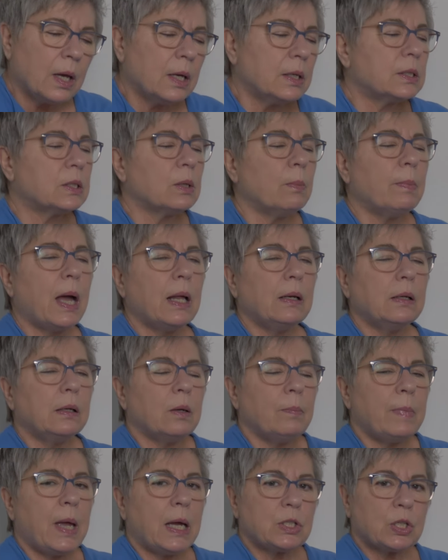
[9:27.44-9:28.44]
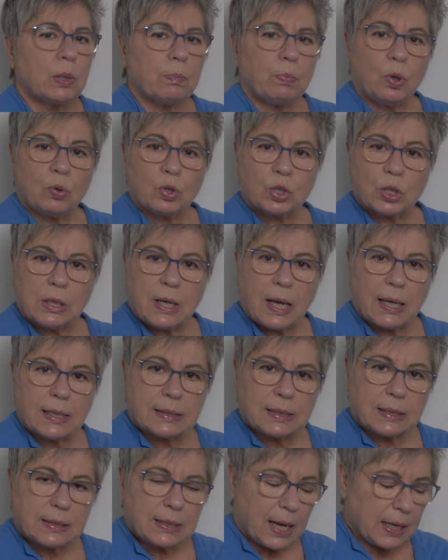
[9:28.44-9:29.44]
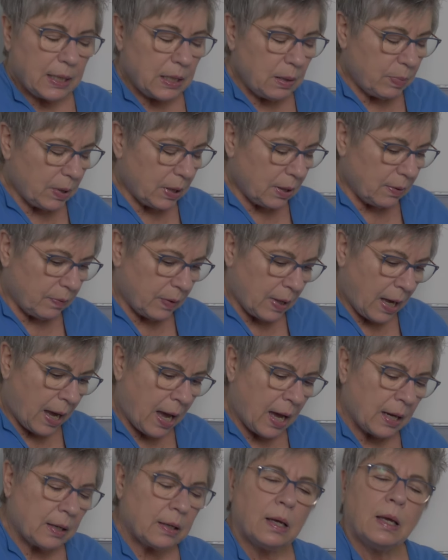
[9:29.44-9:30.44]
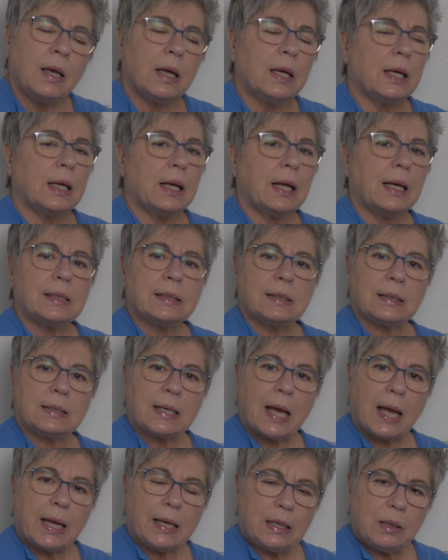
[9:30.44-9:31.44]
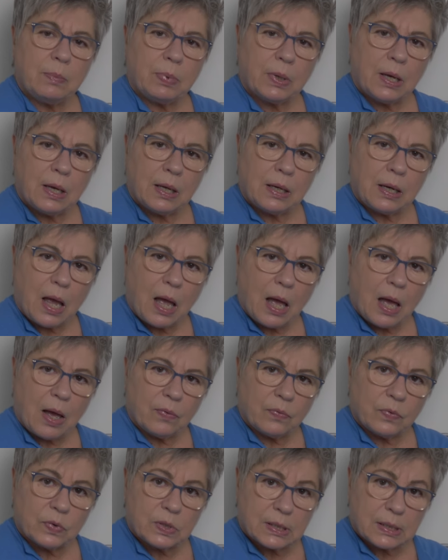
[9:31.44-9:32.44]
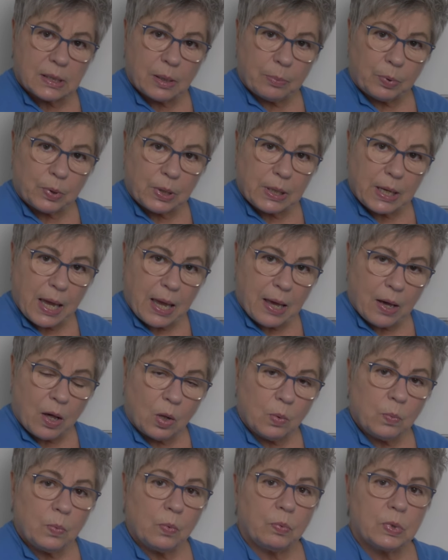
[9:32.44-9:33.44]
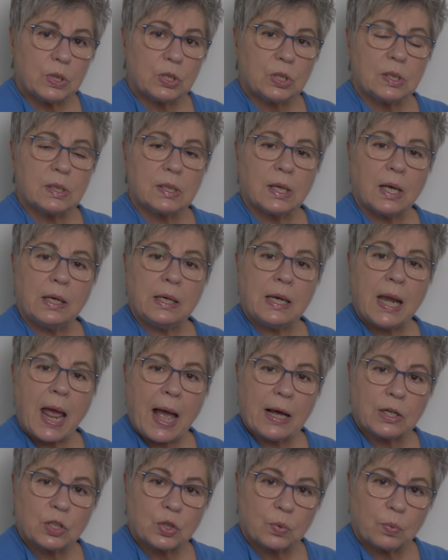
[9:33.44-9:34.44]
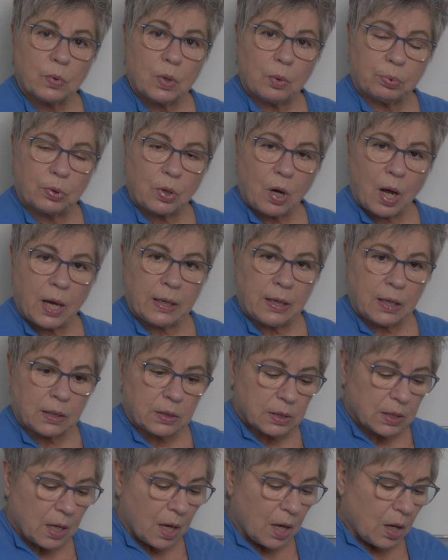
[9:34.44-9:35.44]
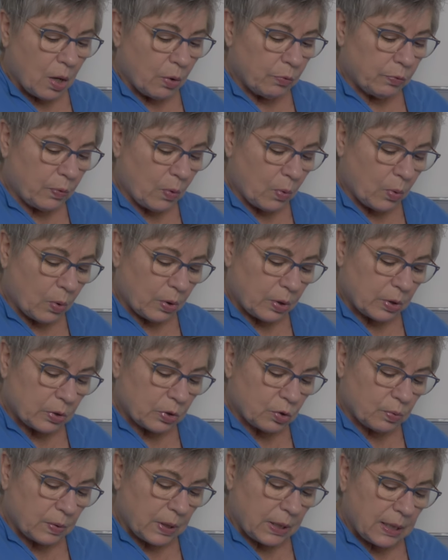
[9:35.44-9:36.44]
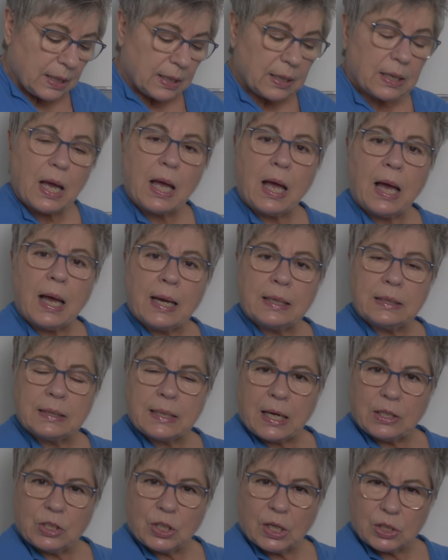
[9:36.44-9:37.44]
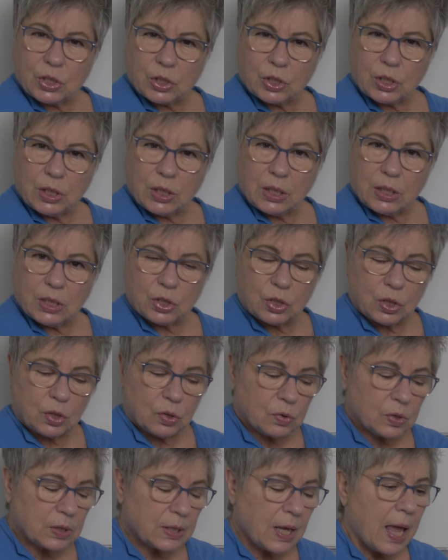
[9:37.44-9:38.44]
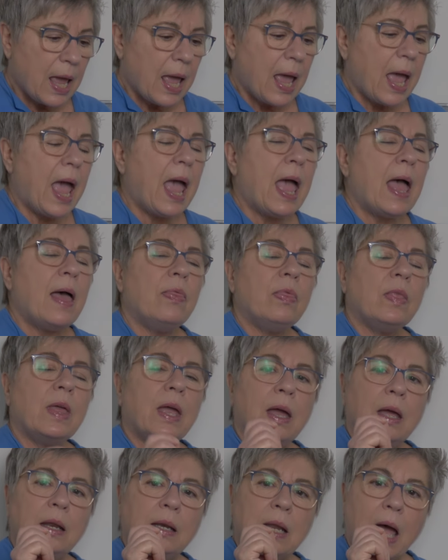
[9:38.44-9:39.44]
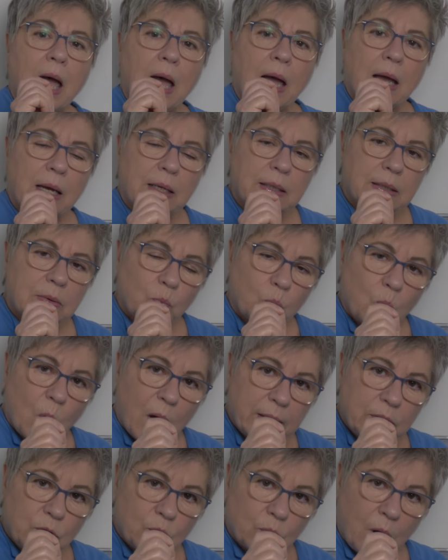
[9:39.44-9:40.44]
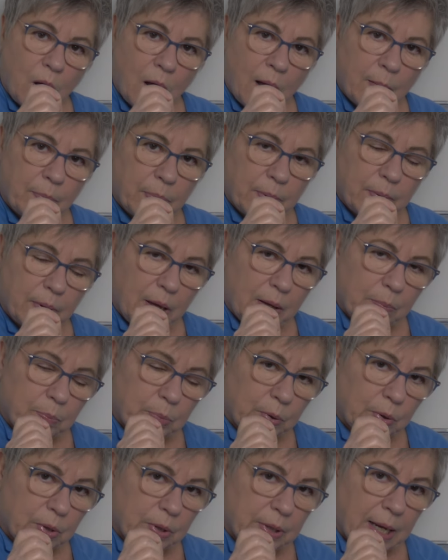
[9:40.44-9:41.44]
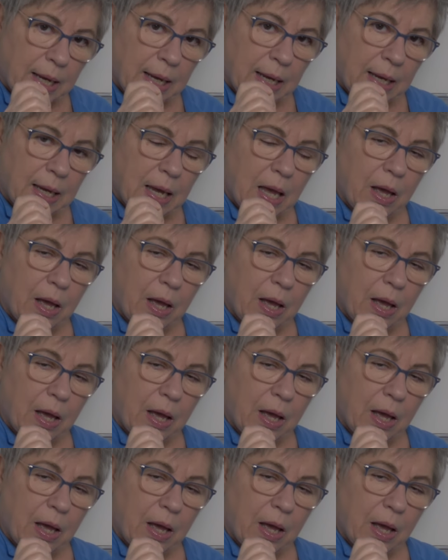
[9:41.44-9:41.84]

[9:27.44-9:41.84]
So my little magic potion has a tiny bit of that. It has a tiny bit of slippery elm, which is a natural product for treating digestion issues, and then 1 drop per day